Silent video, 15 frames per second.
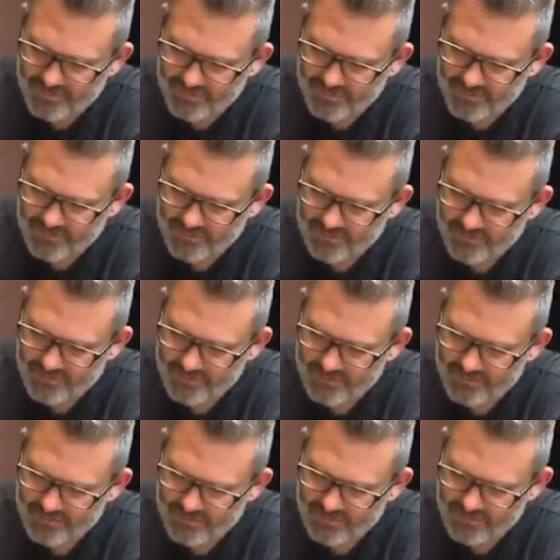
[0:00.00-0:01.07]

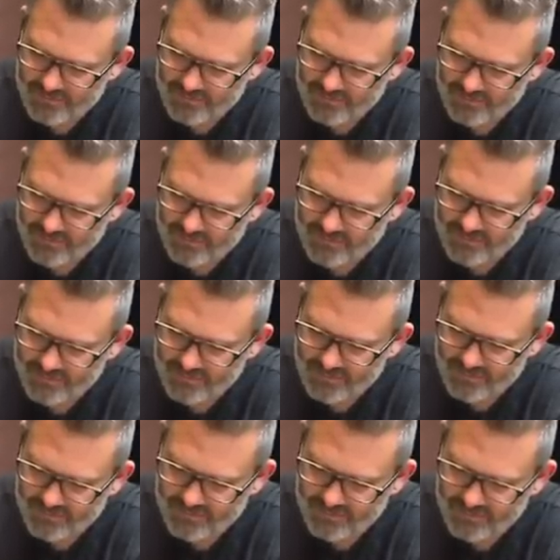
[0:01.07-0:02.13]

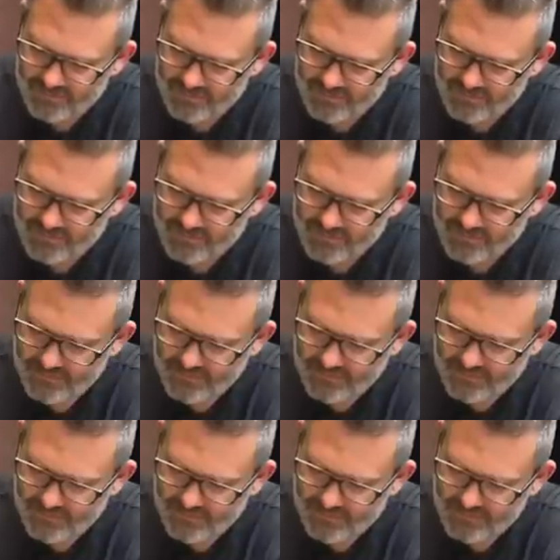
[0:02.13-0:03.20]

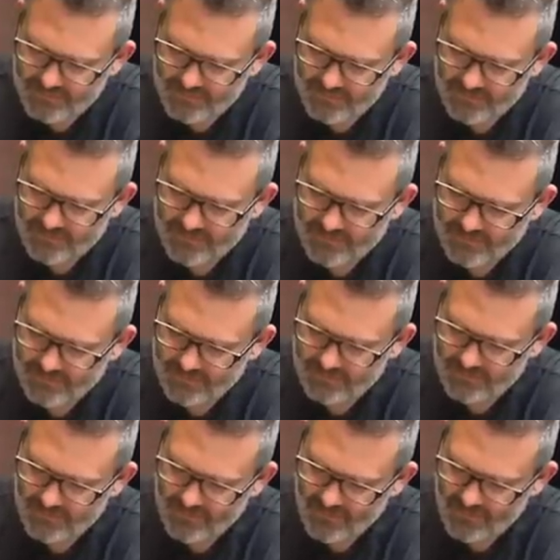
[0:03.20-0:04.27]

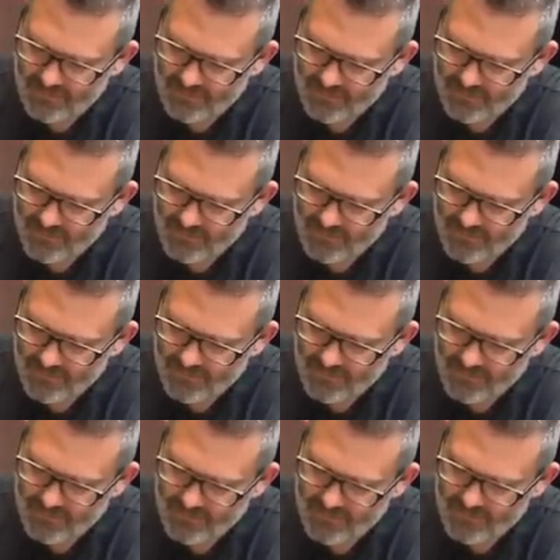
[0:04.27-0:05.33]

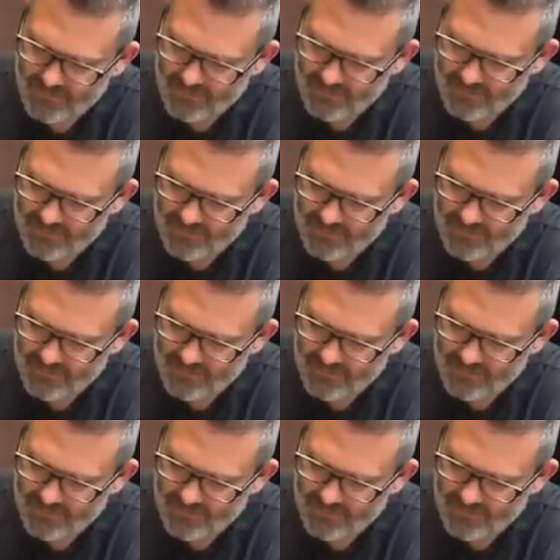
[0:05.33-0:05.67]
Nobody speaks.